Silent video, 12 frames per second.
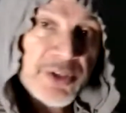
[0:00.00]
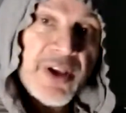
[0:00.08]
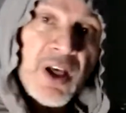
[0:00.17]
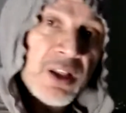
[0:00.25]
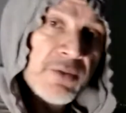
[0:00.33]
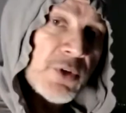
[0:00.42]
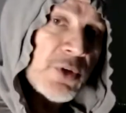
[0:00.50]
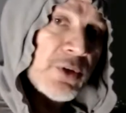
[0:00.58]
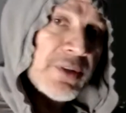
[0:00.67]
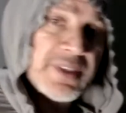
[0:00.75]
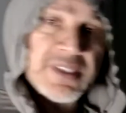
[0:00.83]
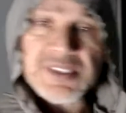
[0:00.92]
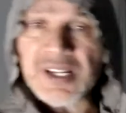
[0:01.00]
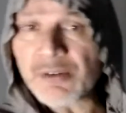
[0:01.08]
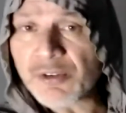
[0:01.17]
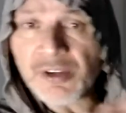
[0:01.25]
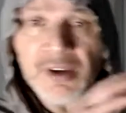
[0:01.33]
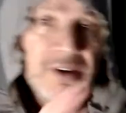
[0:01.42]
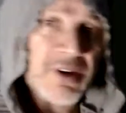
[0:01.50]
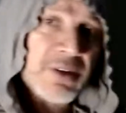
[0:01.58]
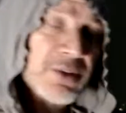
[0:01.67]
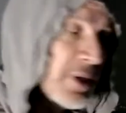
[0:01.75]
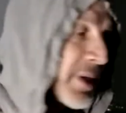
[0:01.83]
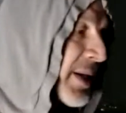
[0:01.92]
the olive oil is. I don't care how
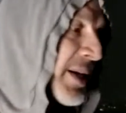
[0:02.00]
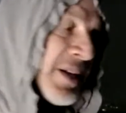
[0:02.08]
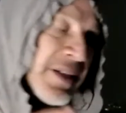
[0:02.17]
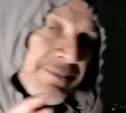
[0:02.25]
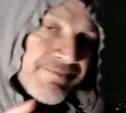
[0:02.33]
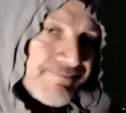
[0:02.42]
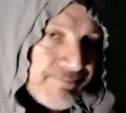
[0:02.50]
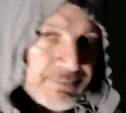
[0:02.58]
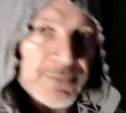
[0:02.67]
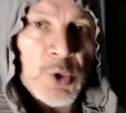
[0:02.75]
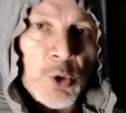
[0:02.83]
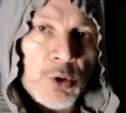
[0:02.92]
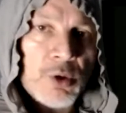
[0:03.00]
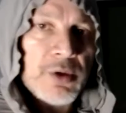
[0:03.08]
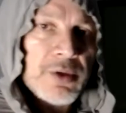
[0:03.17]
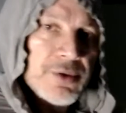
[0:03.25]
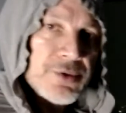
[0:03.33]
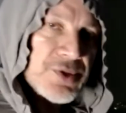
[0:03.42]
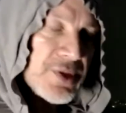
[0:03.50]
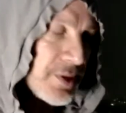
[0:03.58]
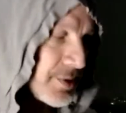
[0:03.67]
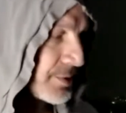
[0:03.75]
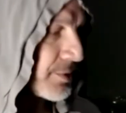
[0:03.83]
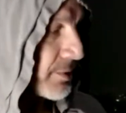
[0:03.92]
good. No oils,
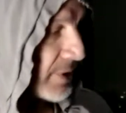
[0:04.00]
no